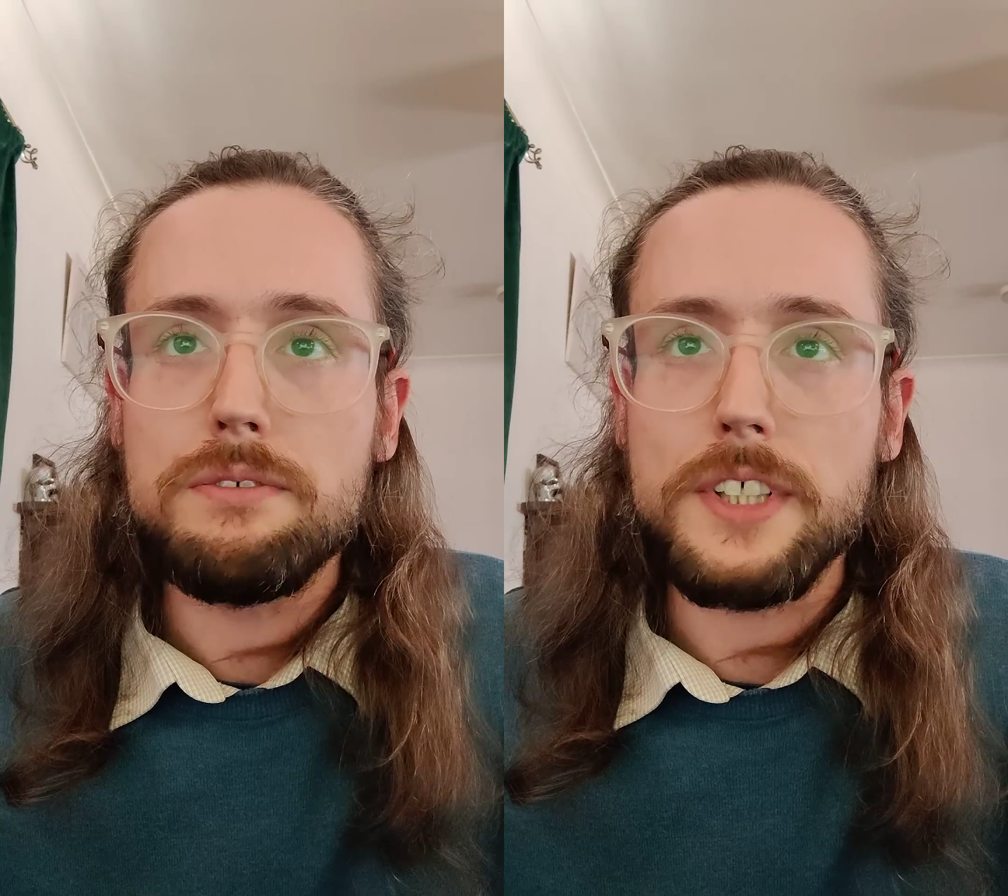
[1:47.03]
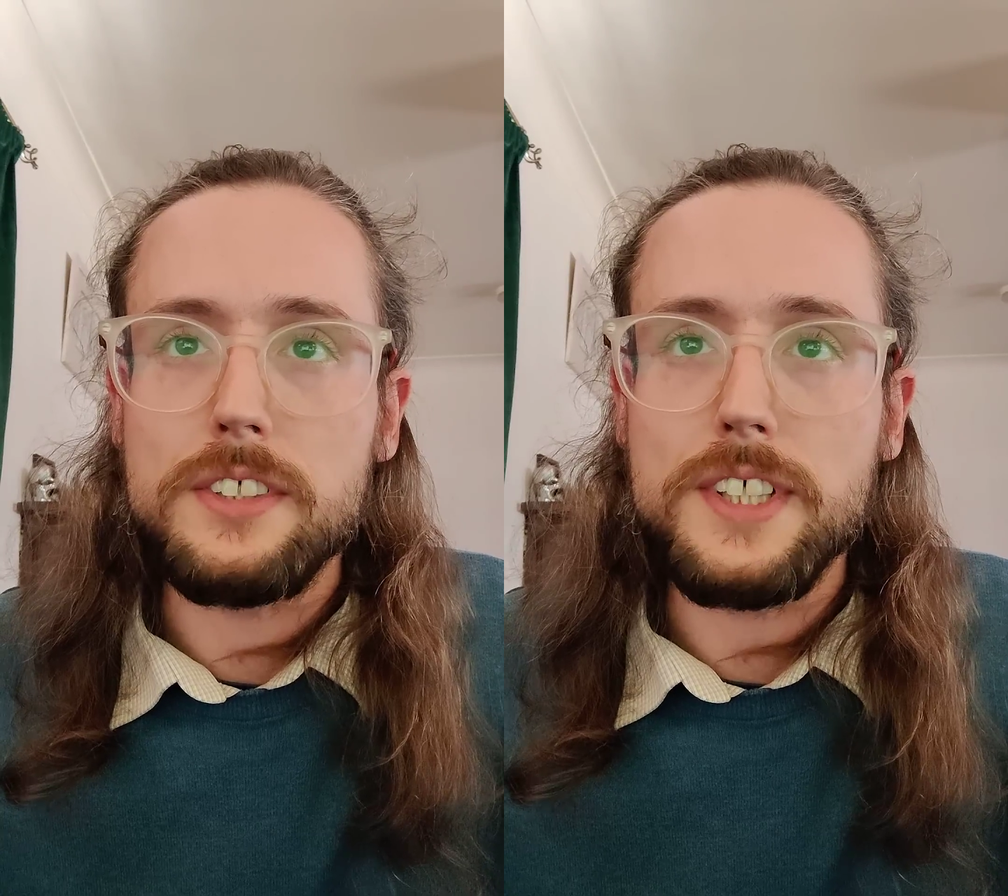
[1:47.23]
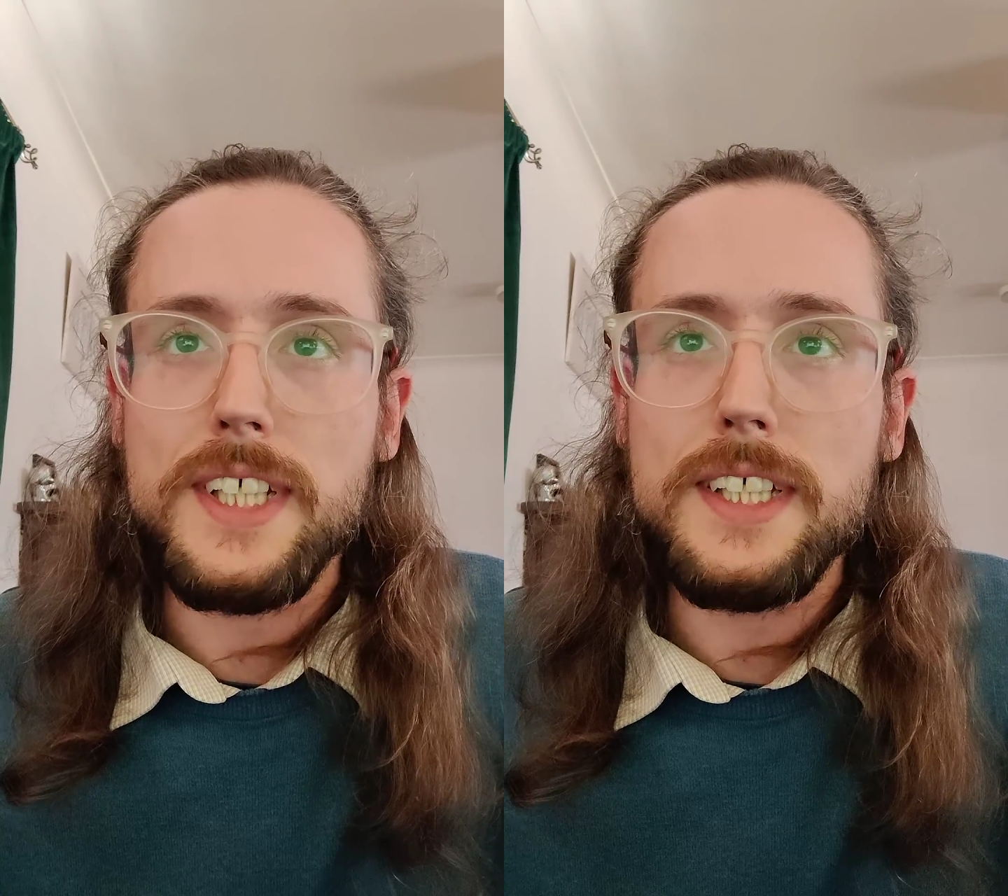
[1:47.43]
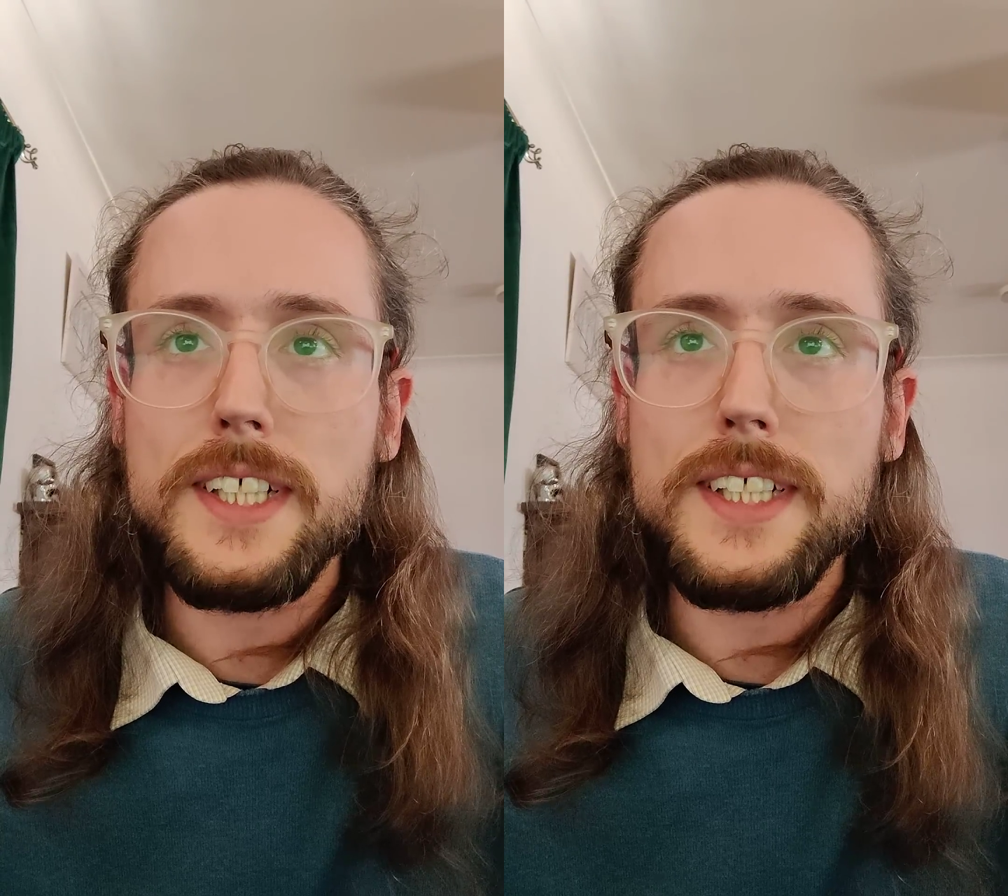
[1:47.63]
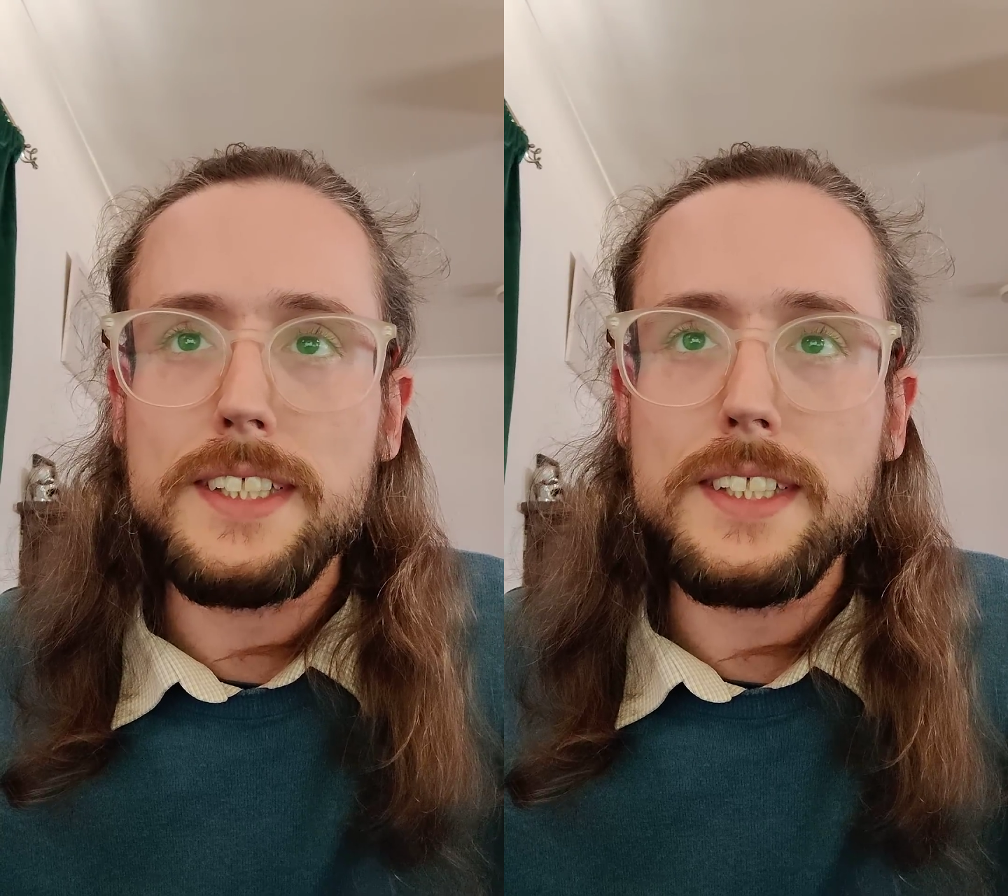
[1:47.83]
while
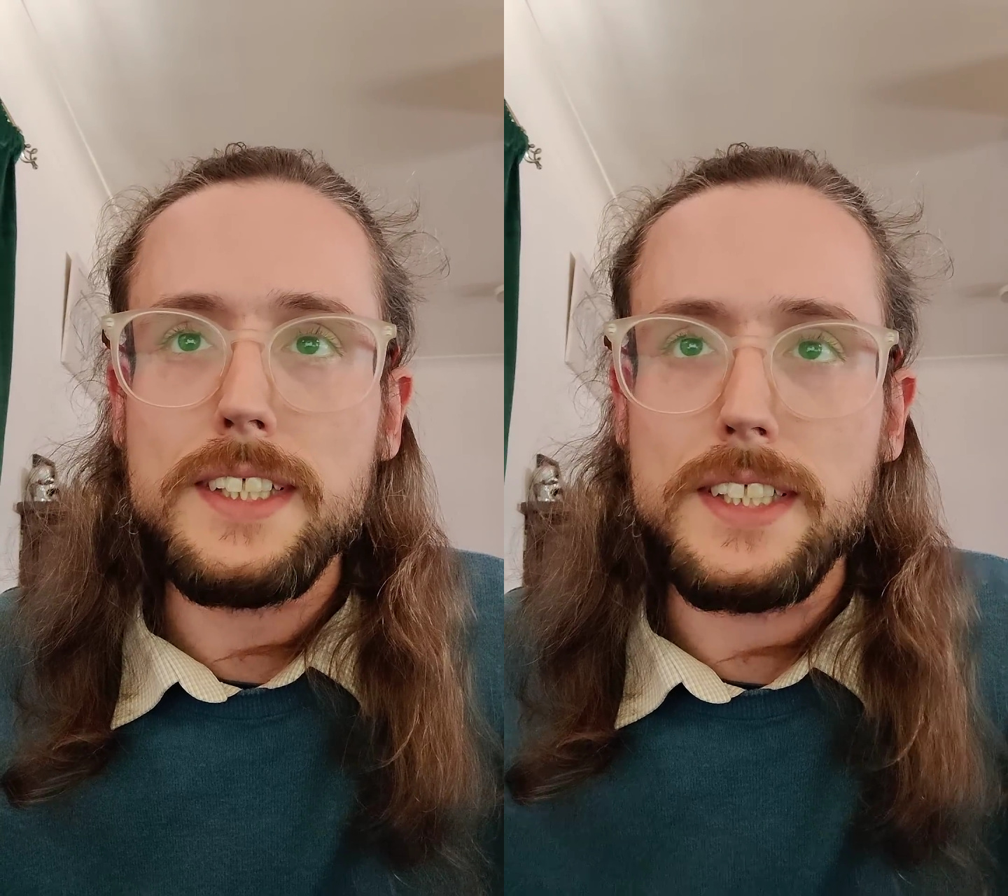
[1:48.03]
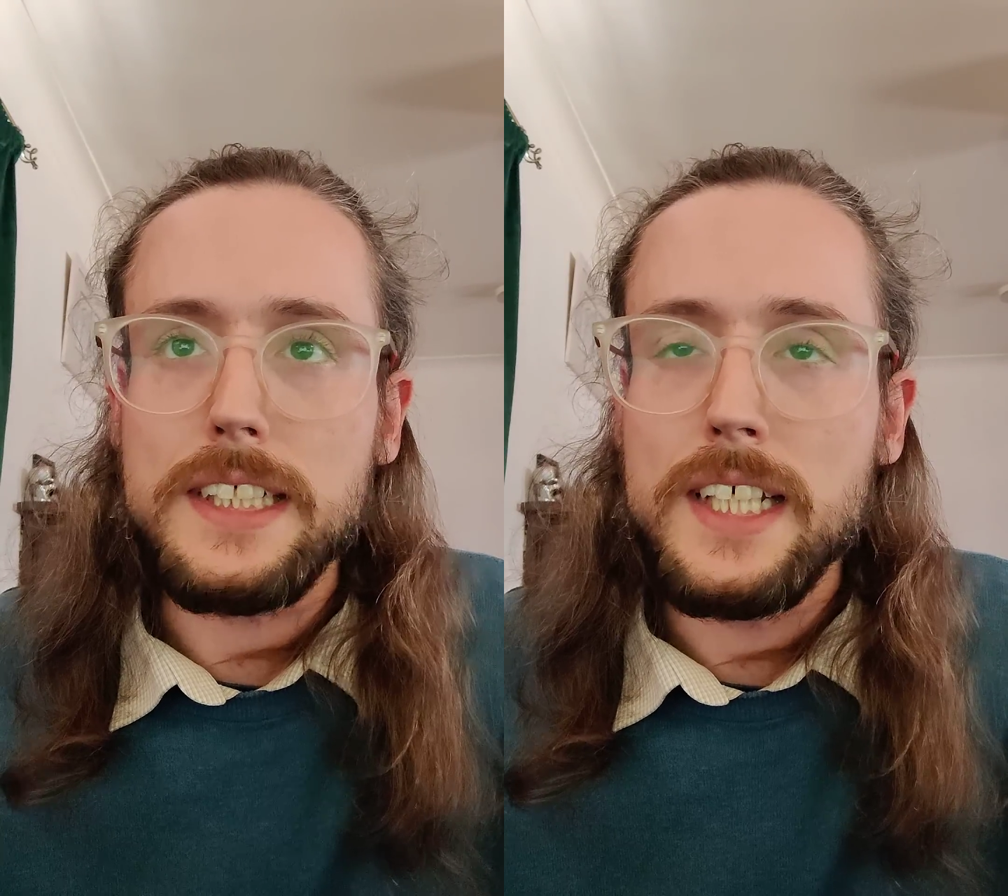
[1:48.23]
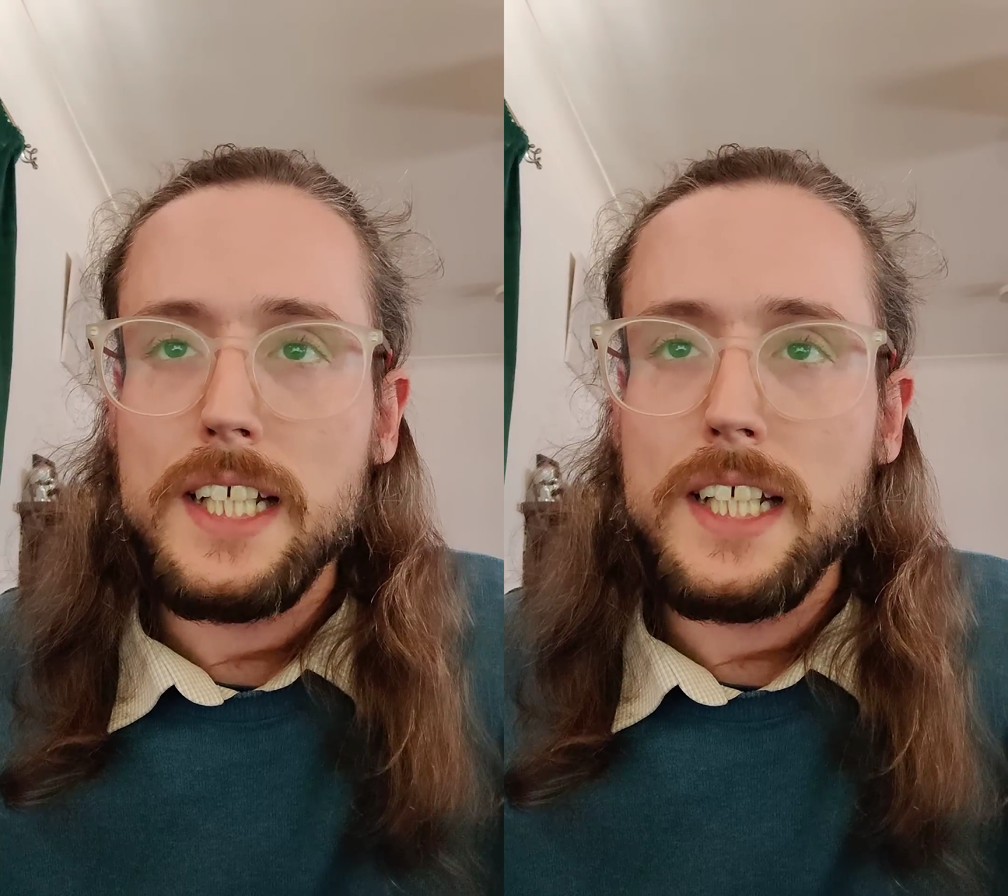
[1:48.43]
AIDE